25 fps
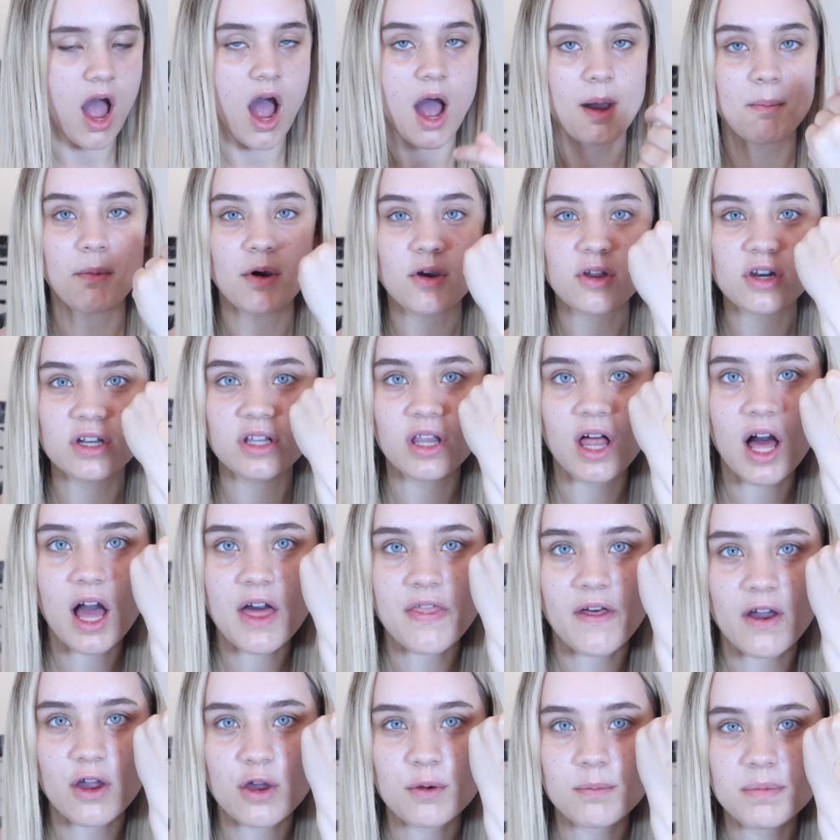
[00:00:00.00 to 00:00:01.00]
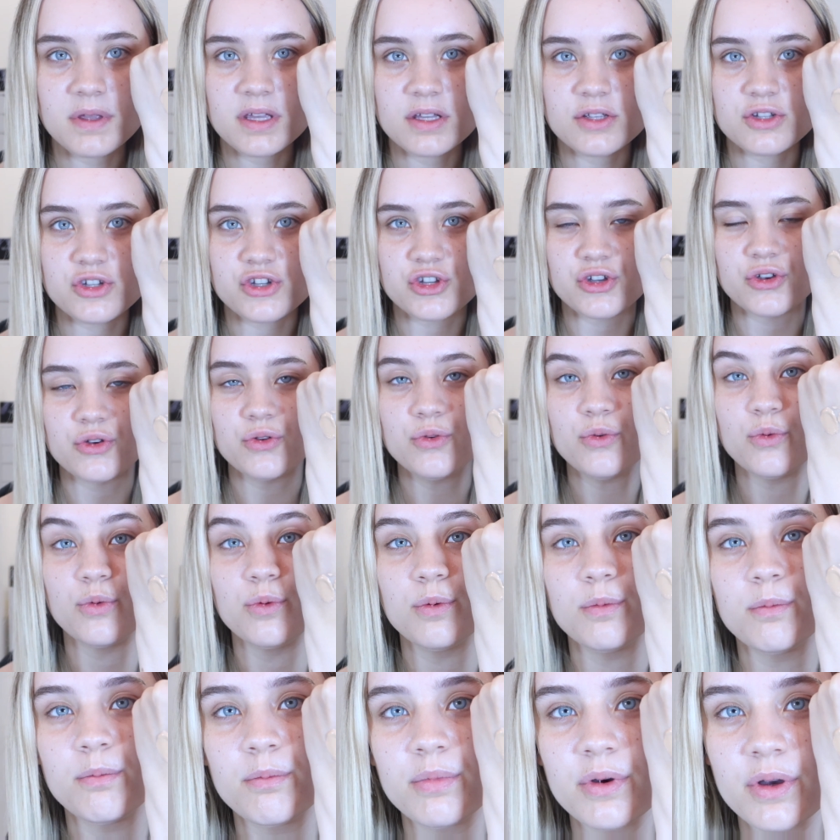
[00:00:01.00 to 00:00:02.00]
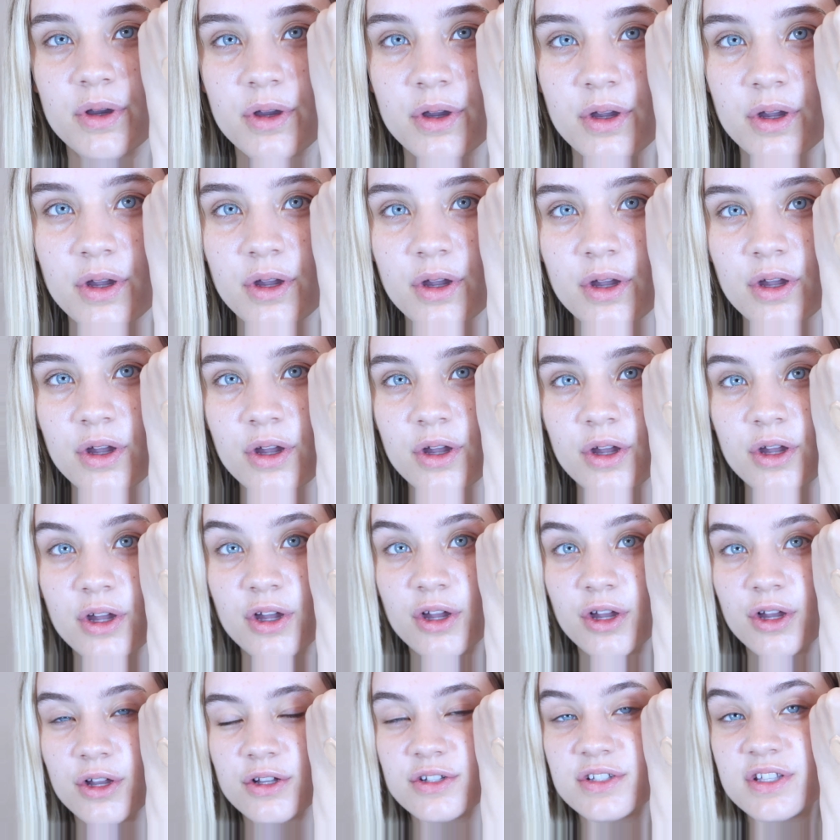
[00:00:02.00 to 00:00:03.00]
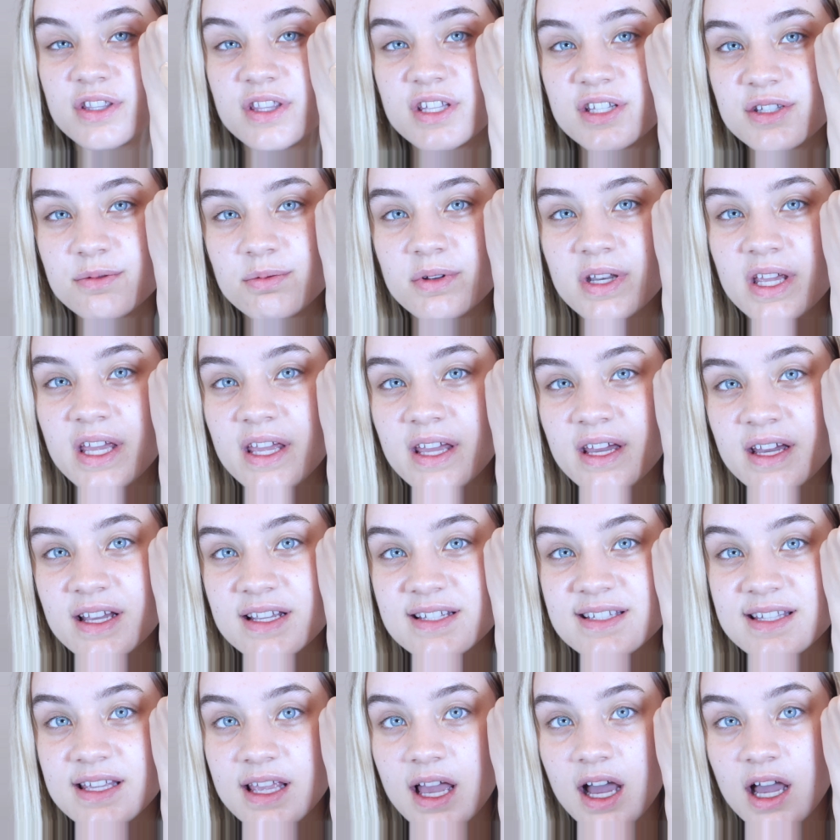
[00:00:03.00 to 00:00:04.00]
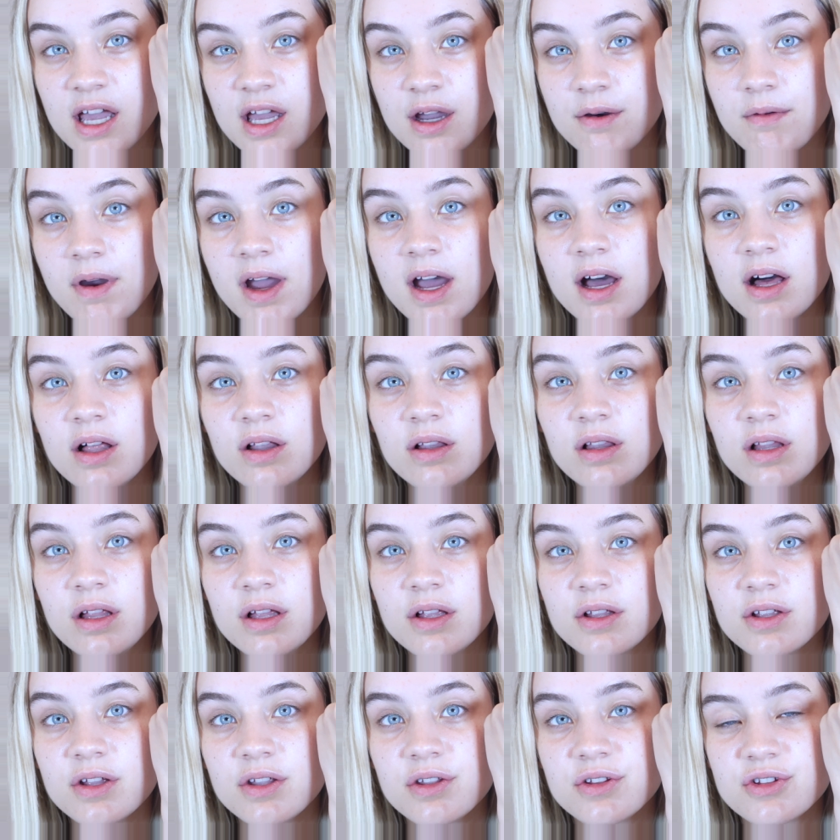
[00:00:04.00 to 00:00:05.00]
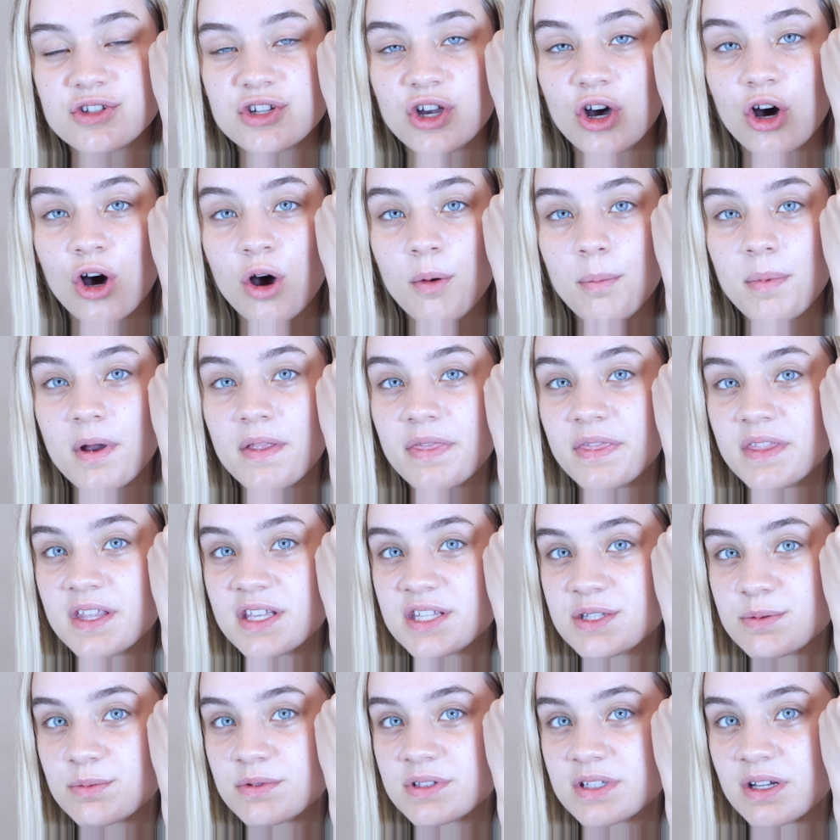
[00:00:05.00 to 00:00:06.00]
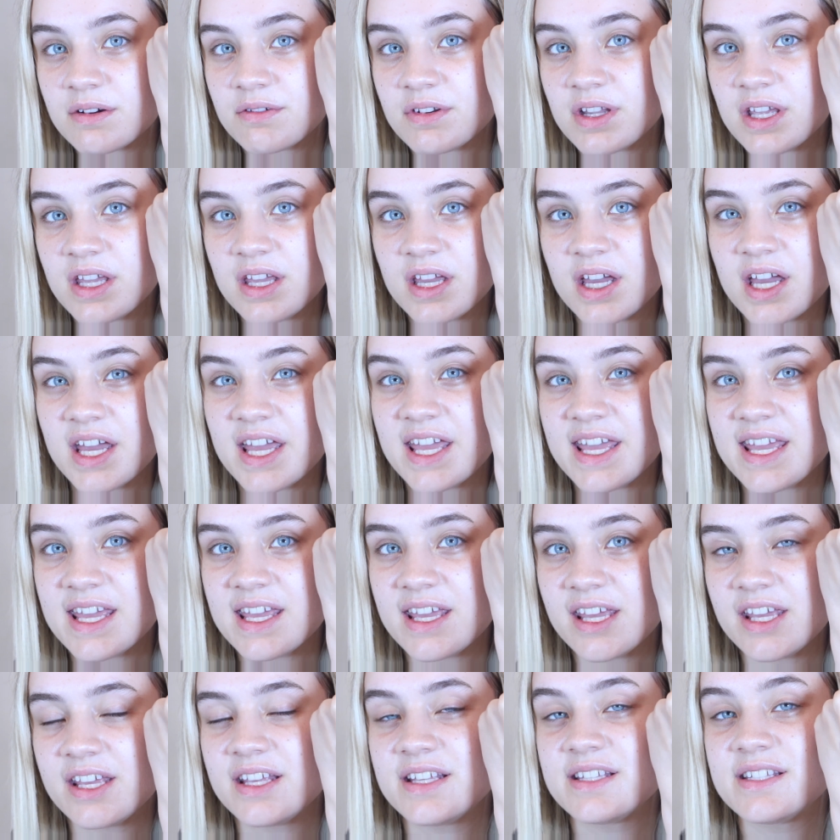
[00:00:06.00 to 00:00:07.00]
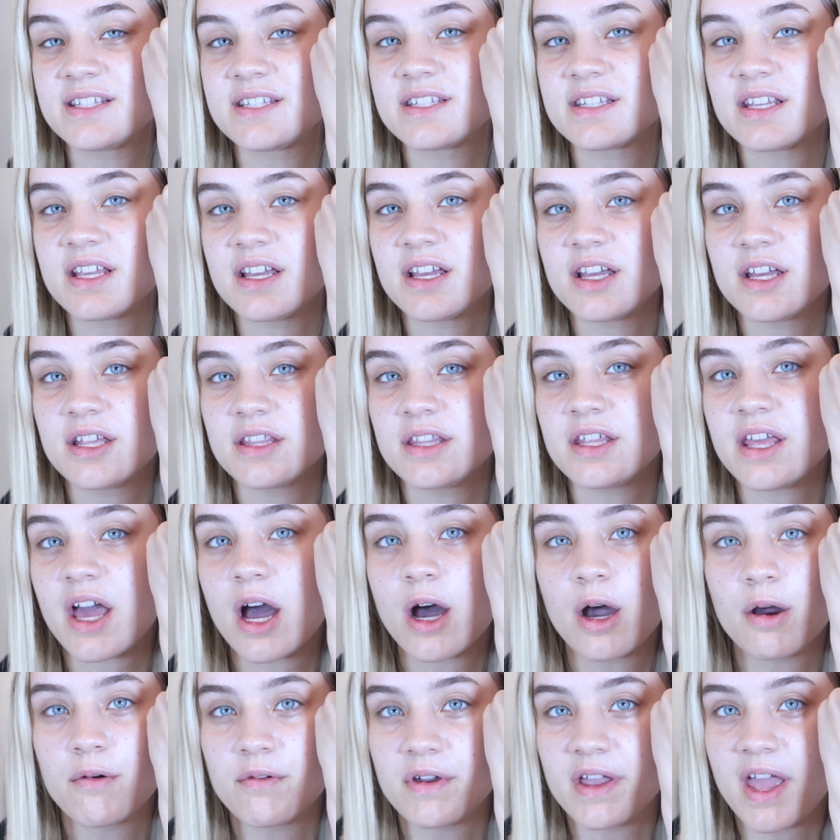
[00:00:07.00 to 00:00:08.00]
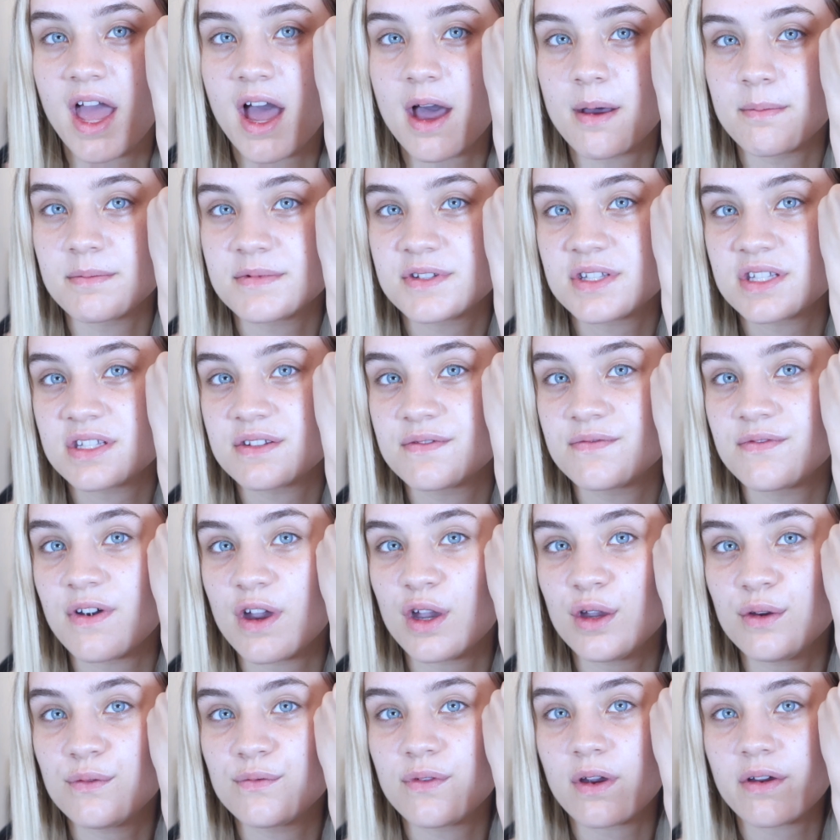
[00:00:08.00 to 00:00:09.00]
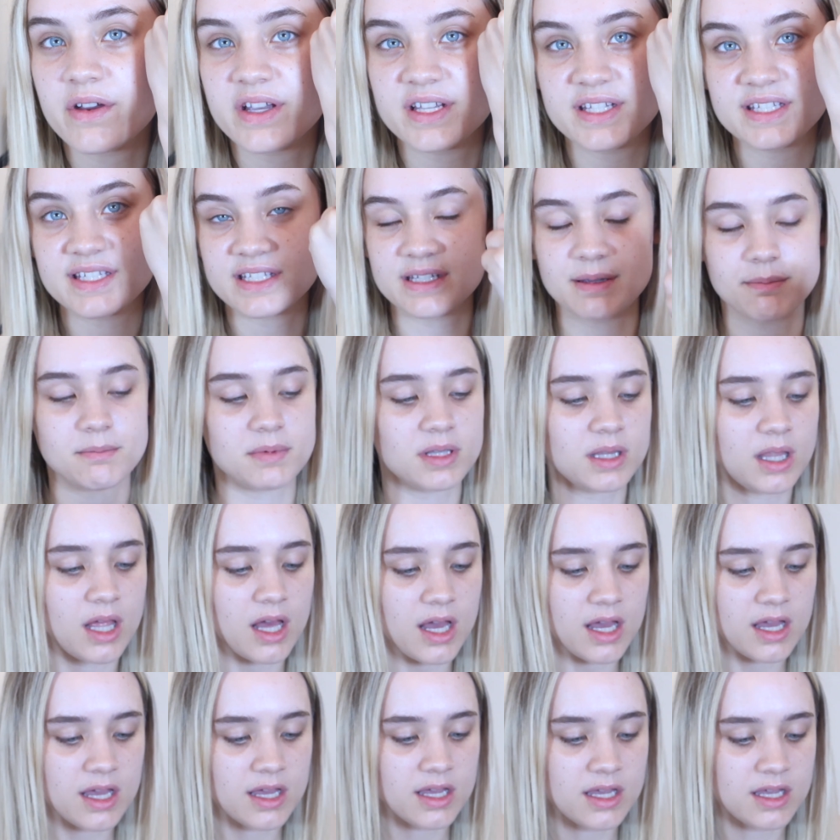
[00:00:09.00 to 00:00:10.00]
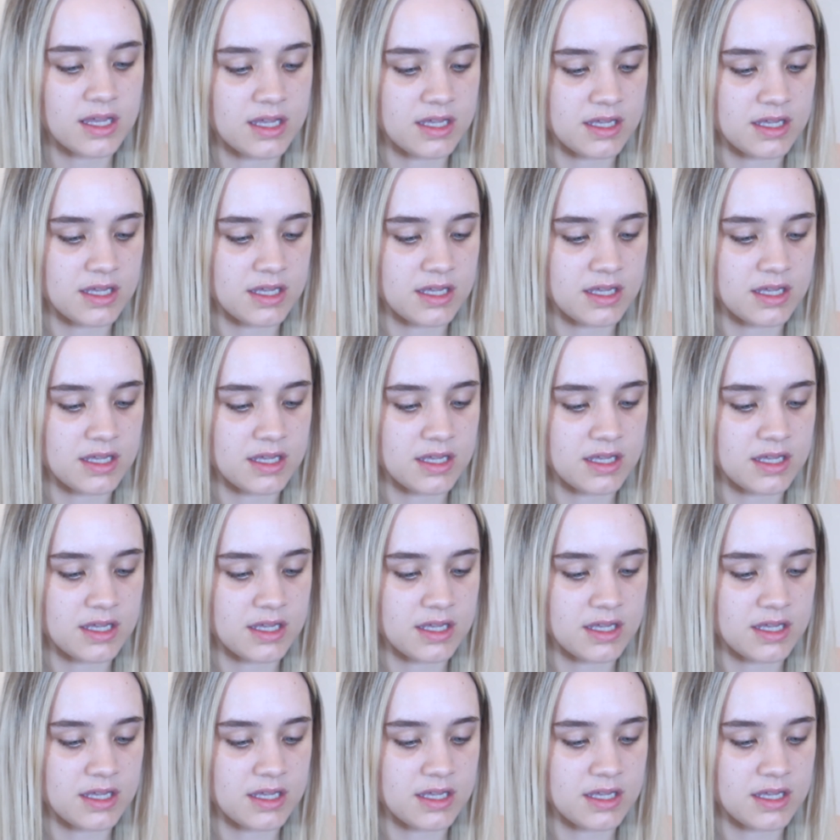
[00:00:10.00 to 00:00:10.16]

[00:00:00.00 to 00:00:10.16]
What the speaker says: I'm not gonna lie, that could be a dupe. So this one here is the IRL at the top, and this one down here is the REM. So it's very, very similar.